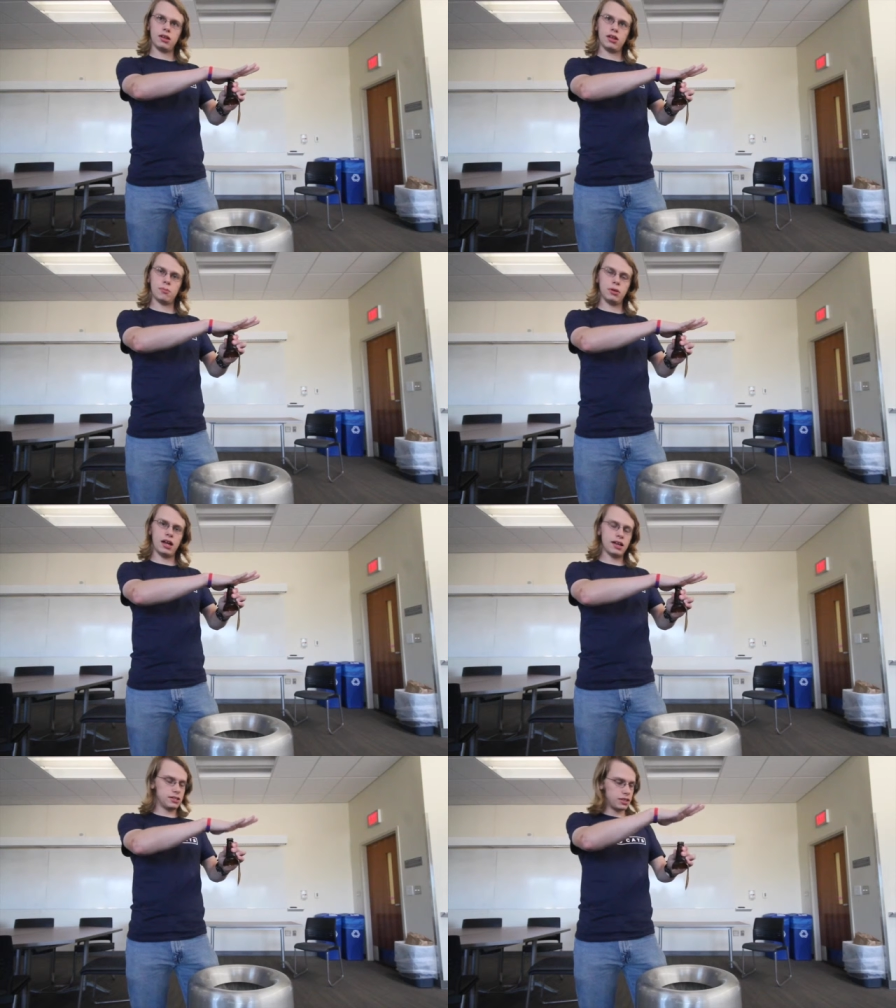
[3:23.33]
it
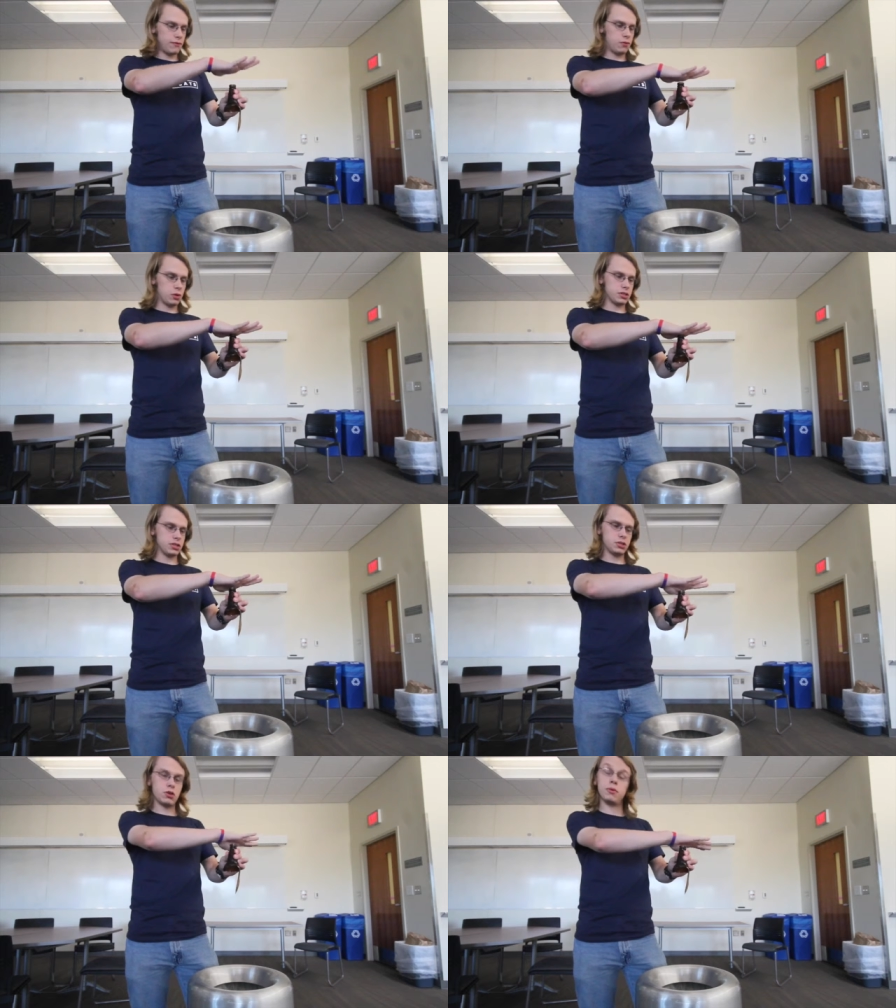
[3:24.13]
applies that force
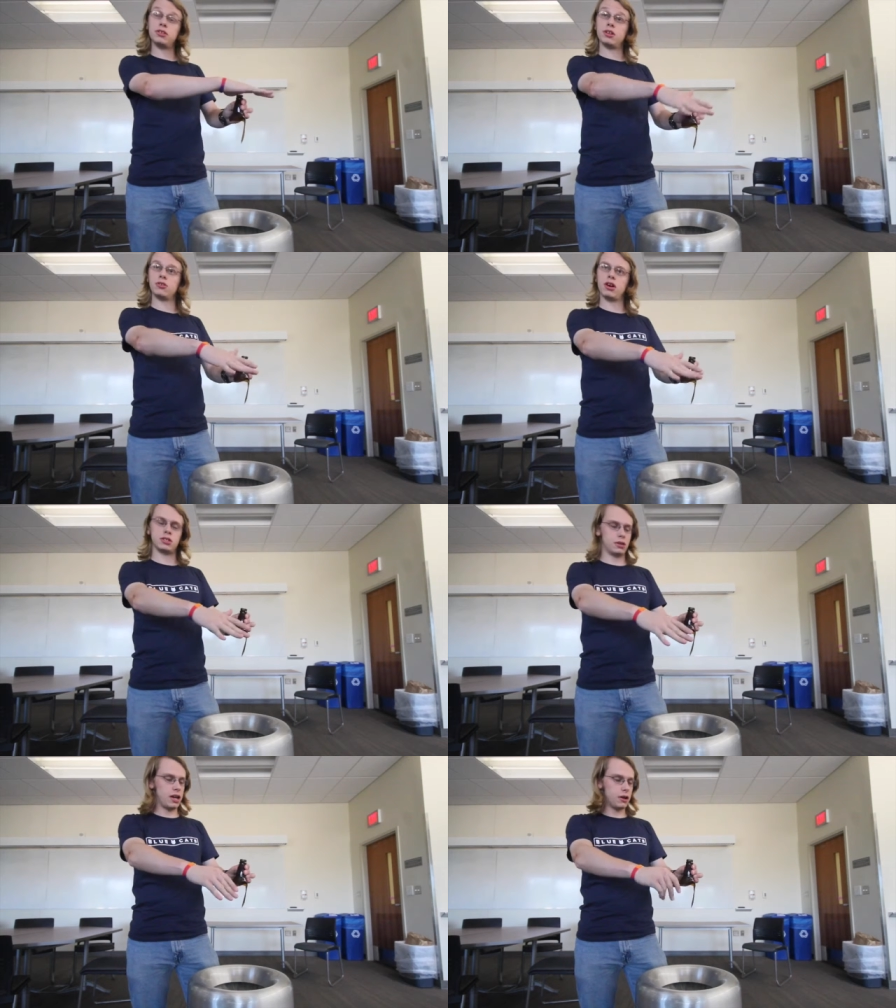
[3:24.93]
and distributes it
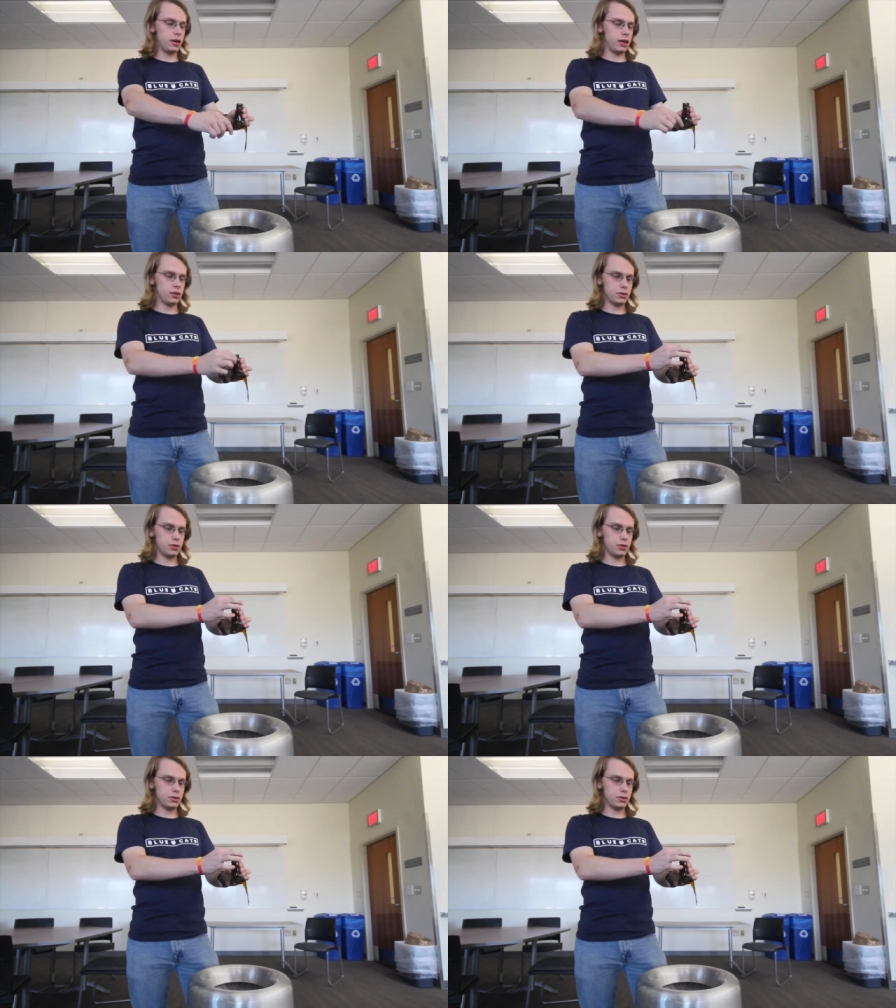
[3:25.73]
across an area,